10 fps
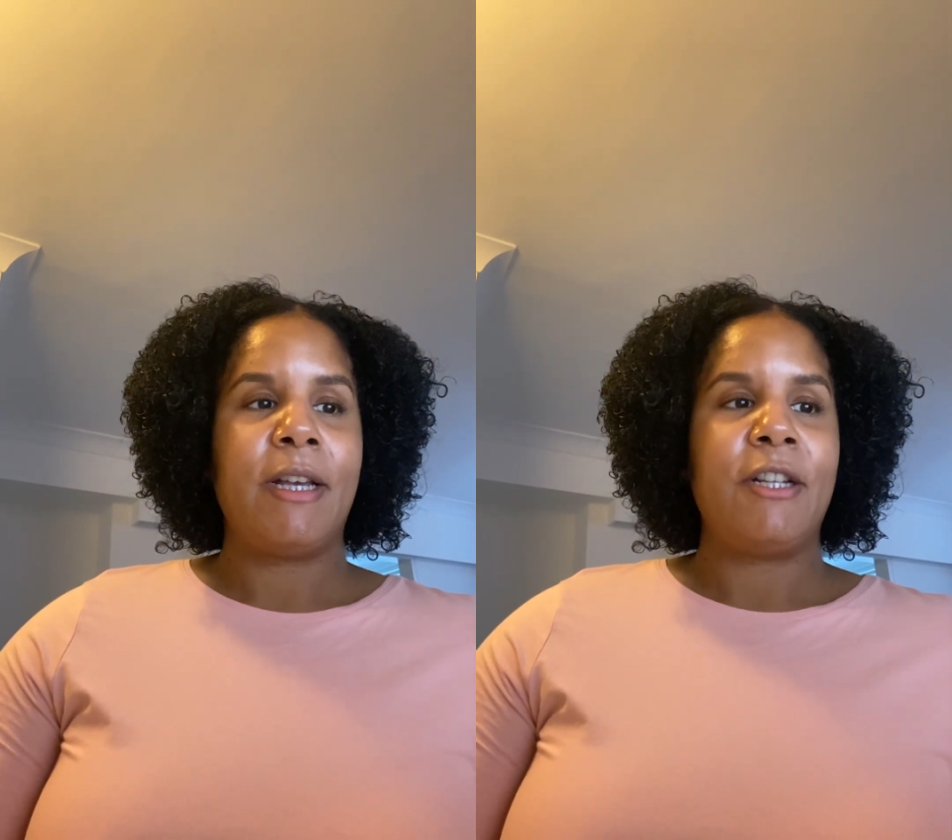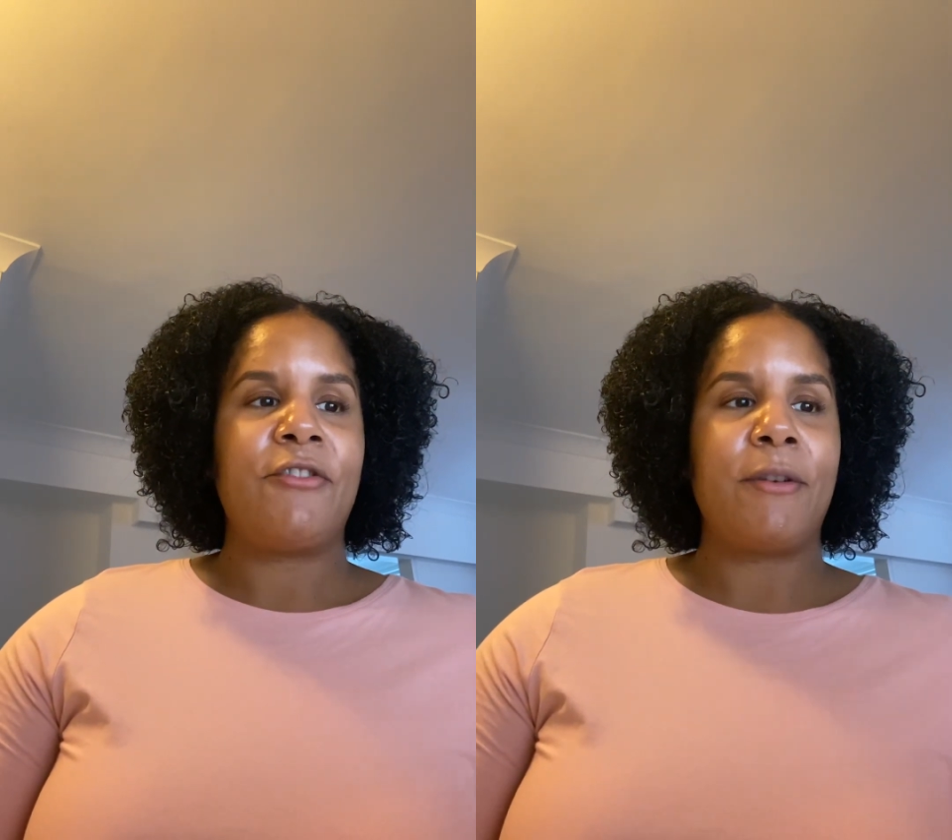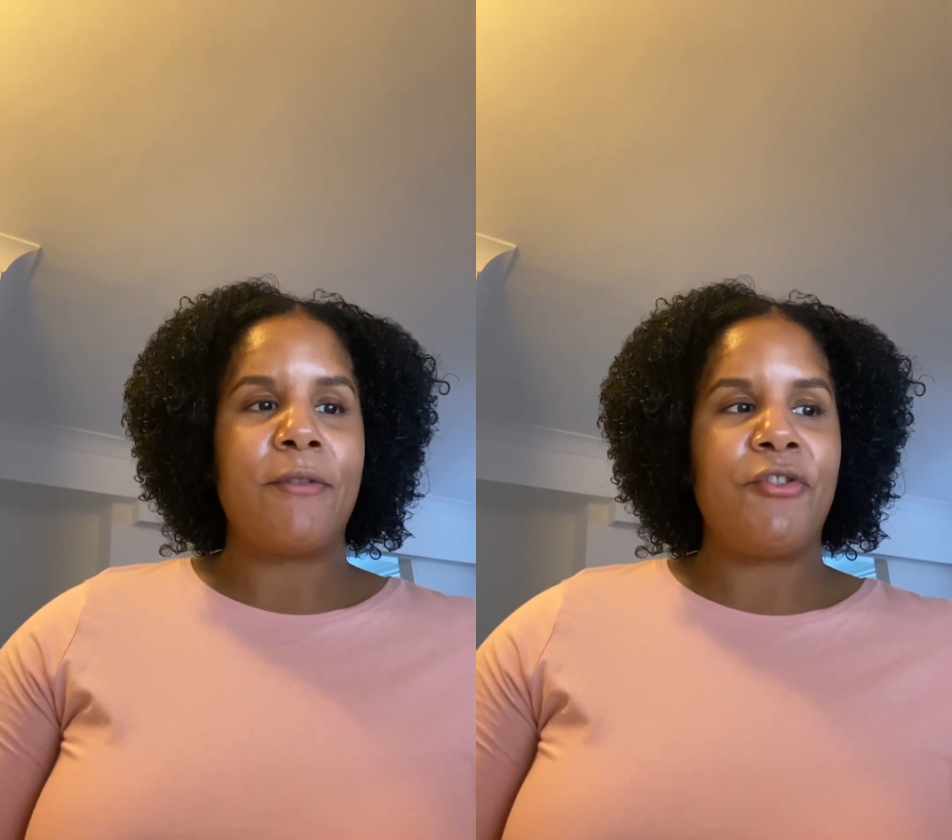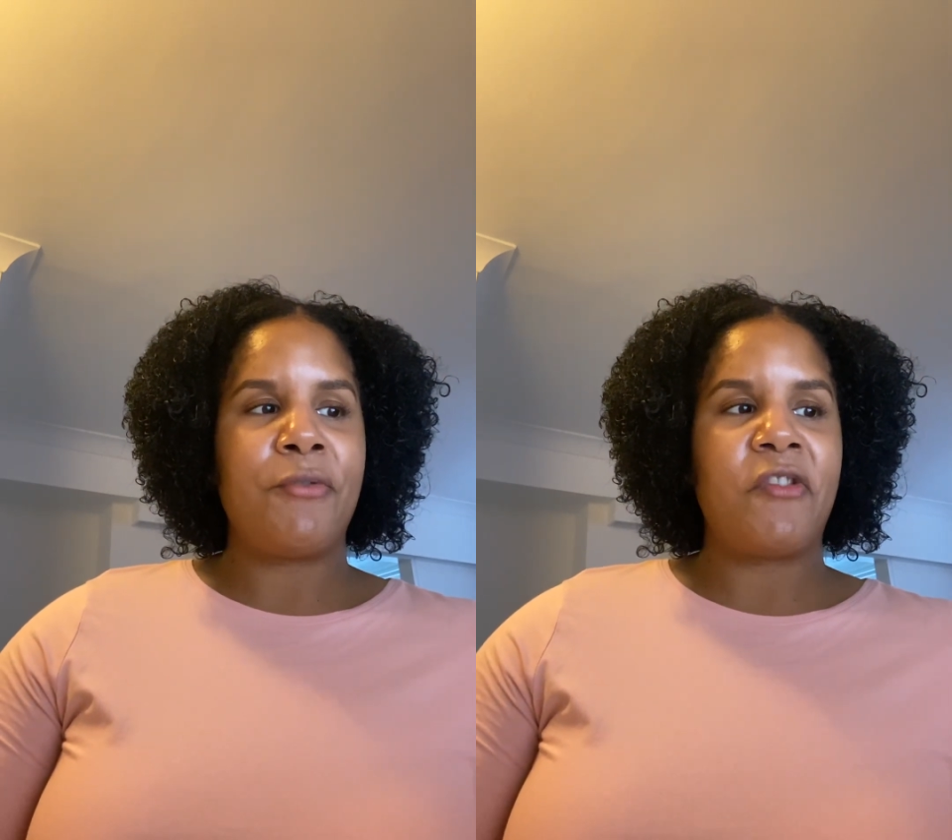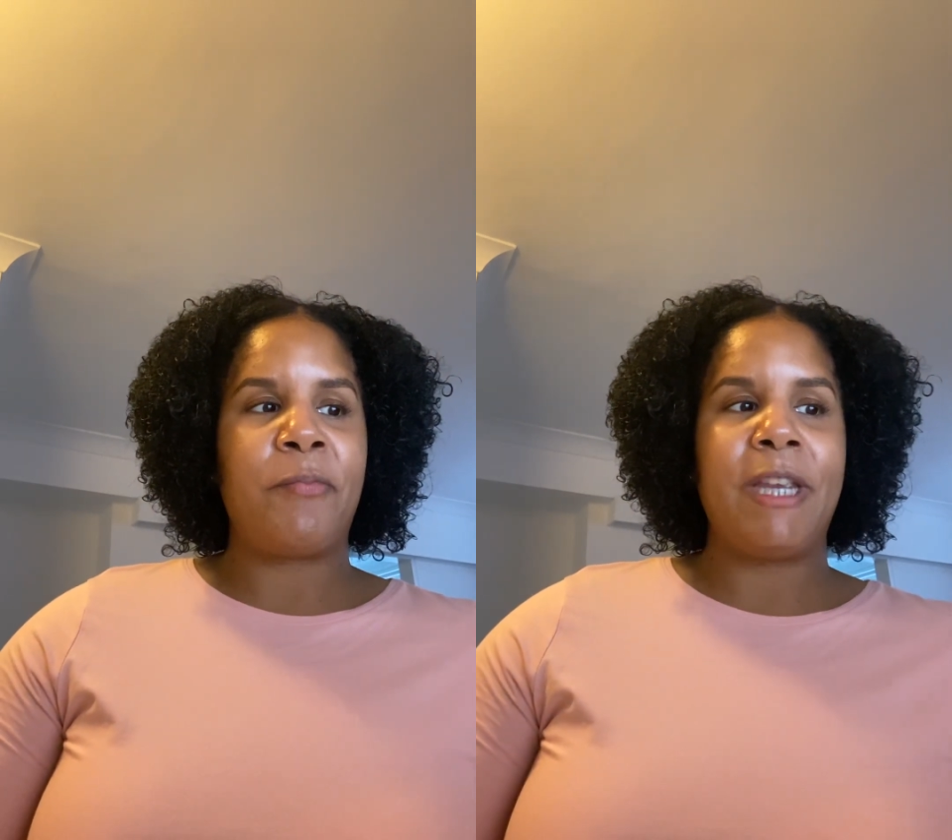So the
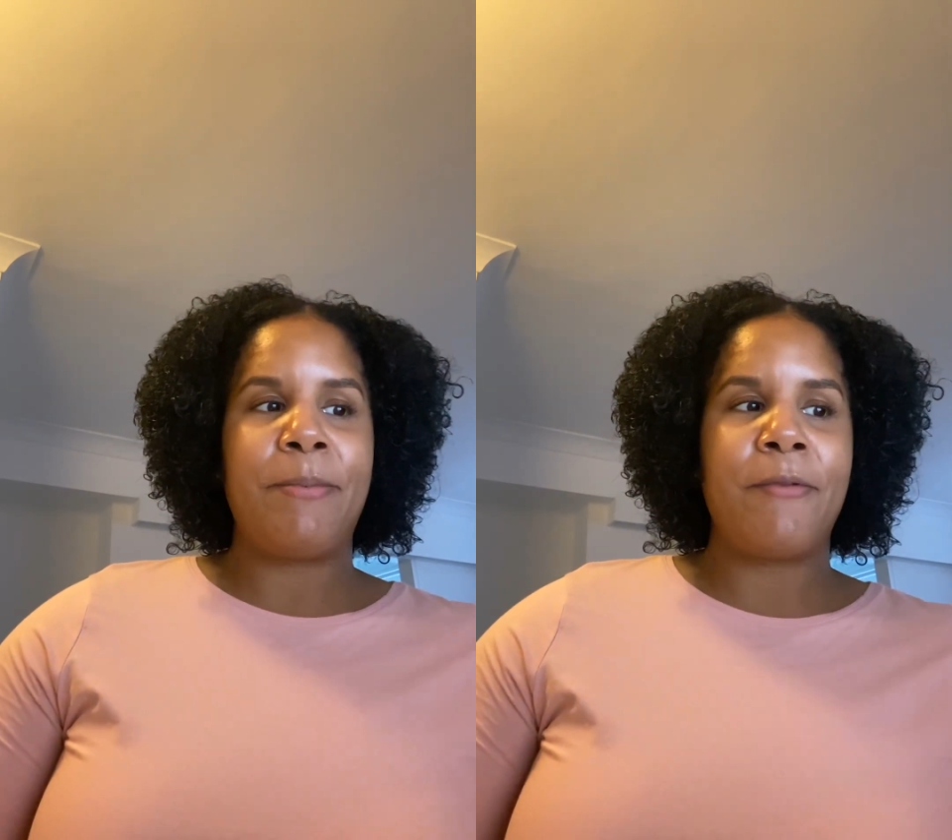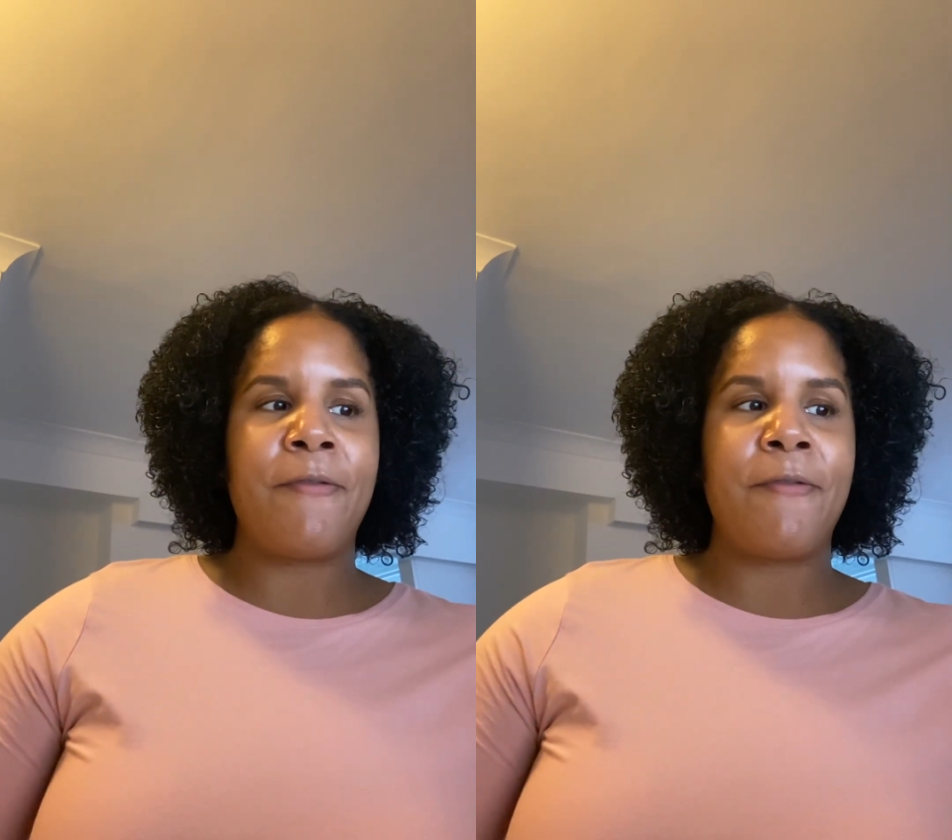Jewish people